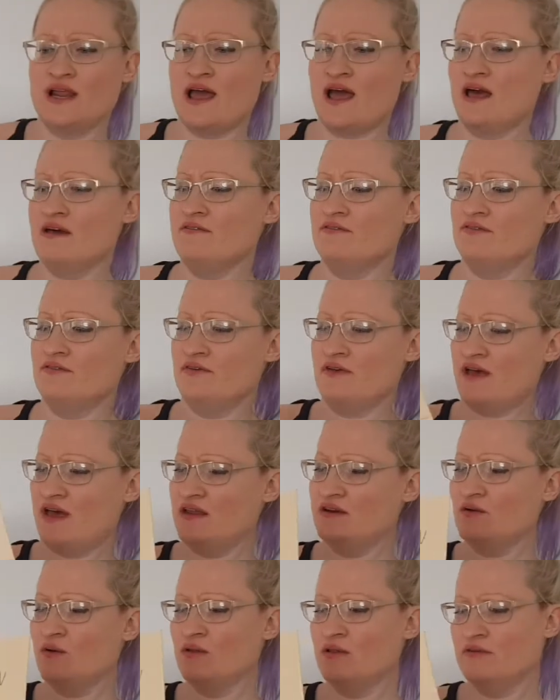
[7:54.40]
really have
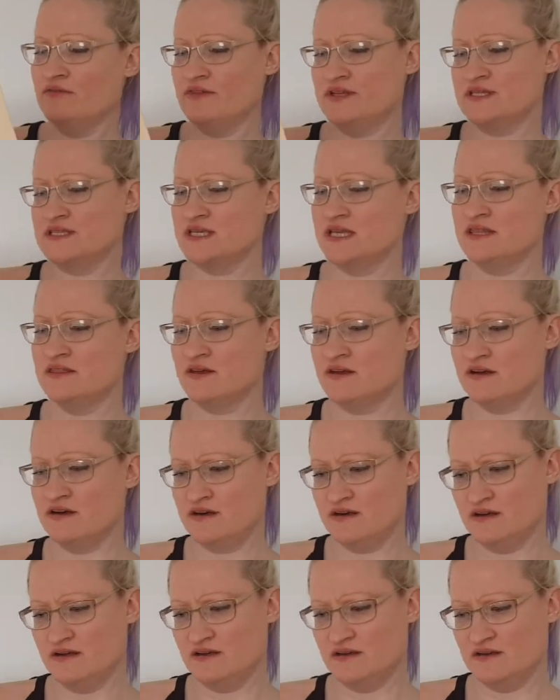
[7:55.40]
had all of these
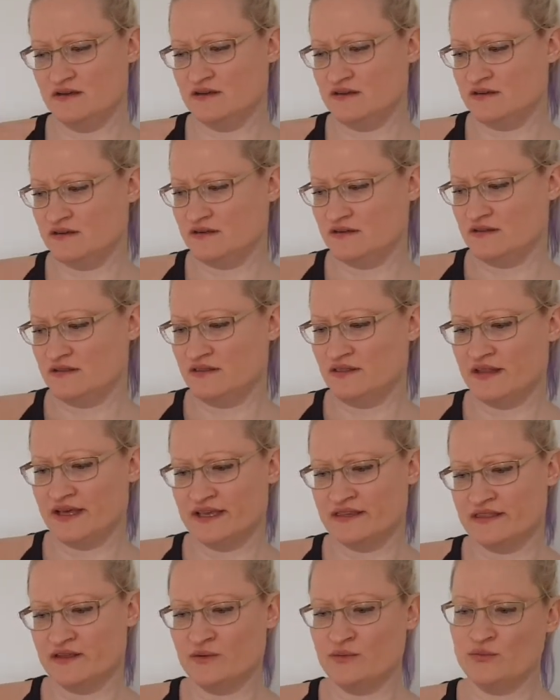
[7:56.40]
either,
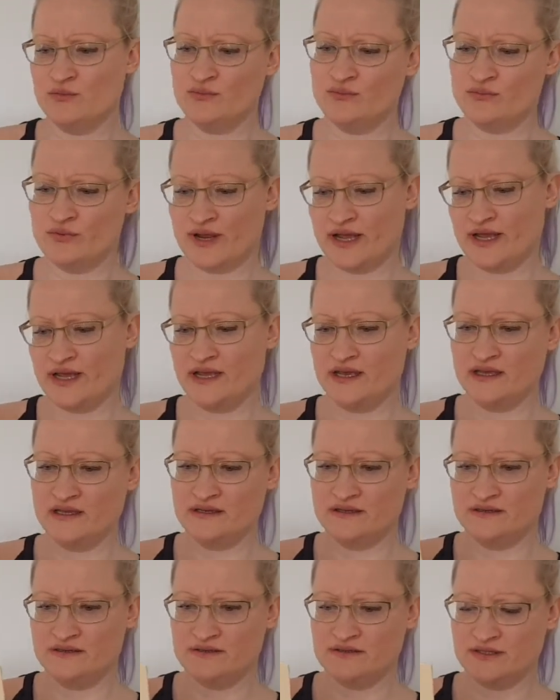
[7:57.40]
like the
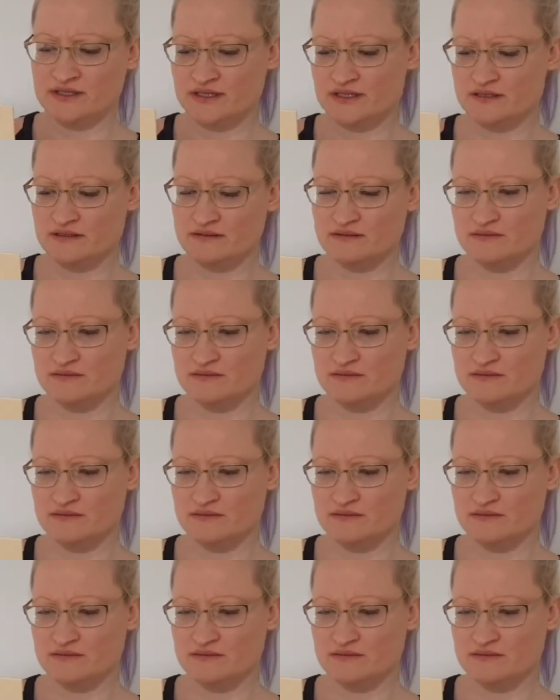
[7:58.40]
reddish